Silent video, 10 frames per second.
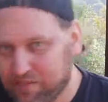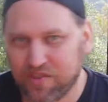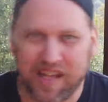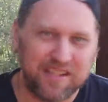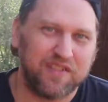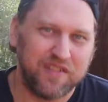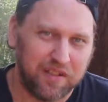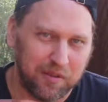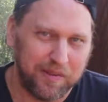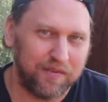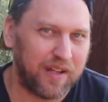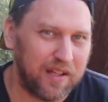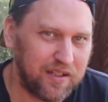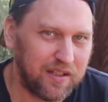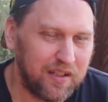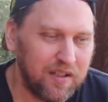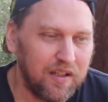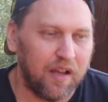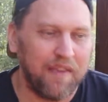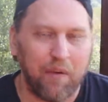So that just gives you a little bit of an idea.
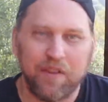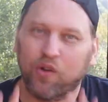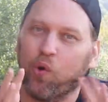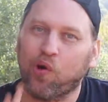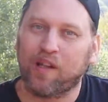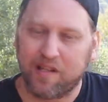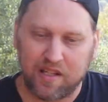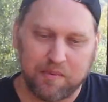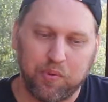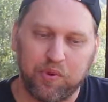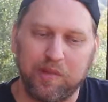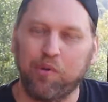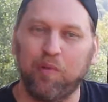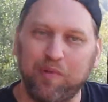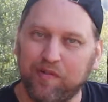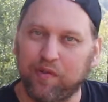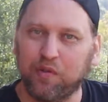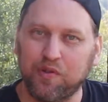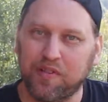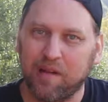And that way they're organized. I just pull the appropriate
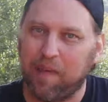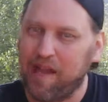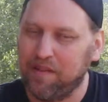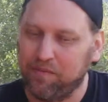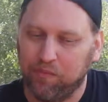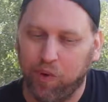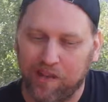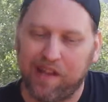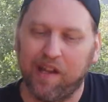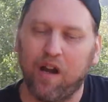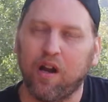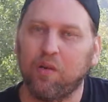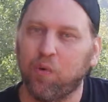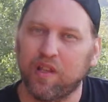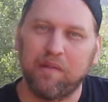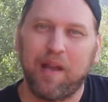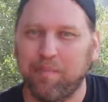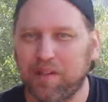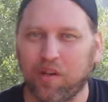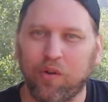folders that where they are and where they might
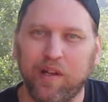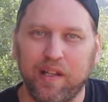be going.